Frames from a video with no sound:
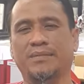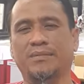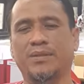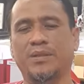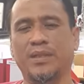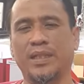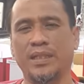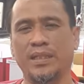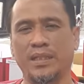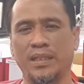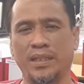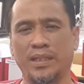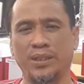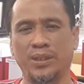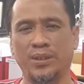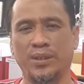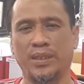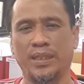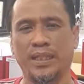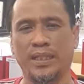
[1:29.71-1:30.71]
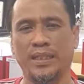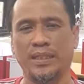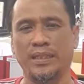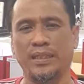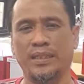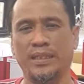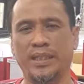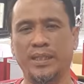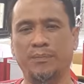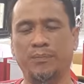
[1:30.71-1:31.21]
kamo continue and
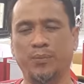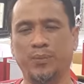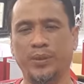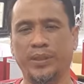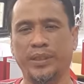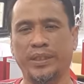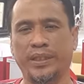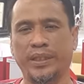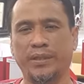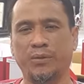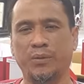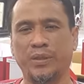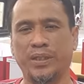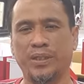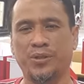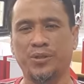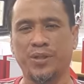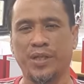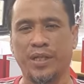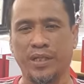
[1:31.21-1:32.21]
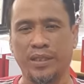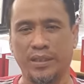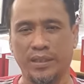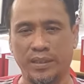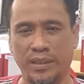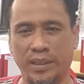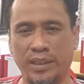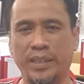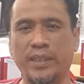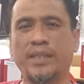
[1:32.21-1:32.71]
keep working with each
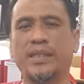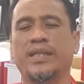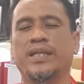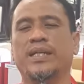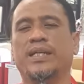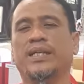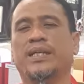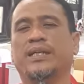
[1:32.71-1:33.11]
other.